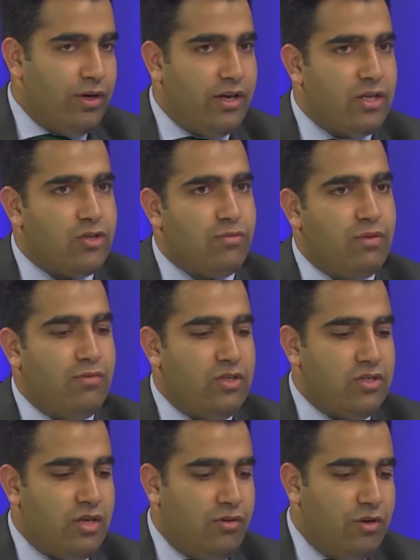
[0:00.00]
and Kashmir, which
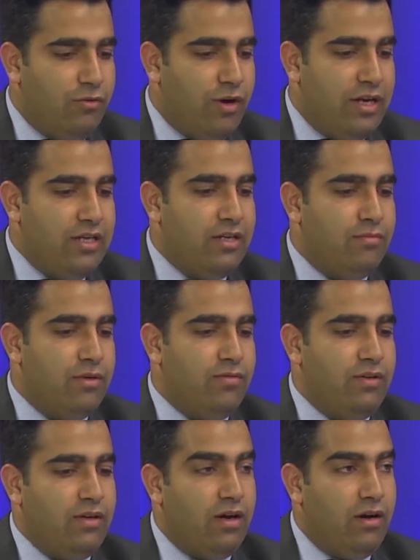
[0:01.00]
is now divided
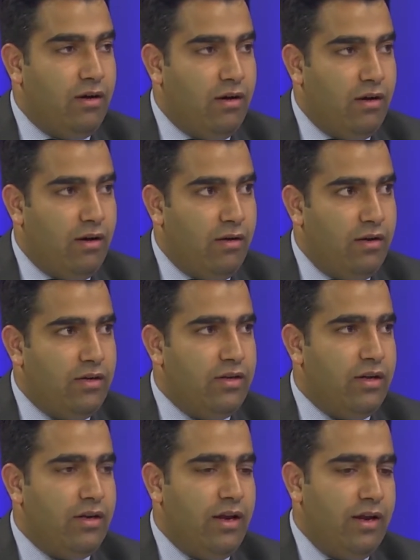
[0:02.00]
between
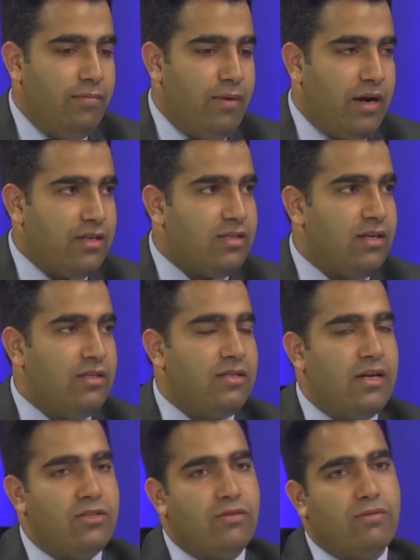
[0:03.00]
Indian and Pakistani
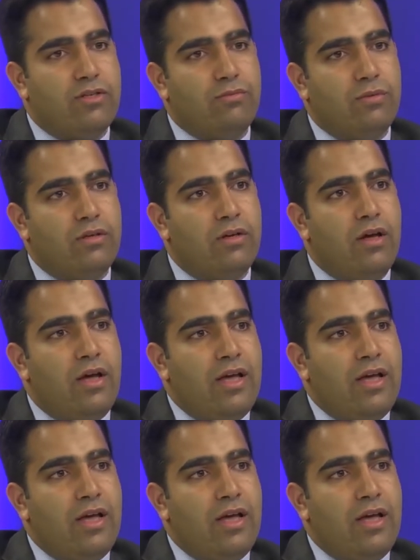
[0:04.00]
sides of Kashmir.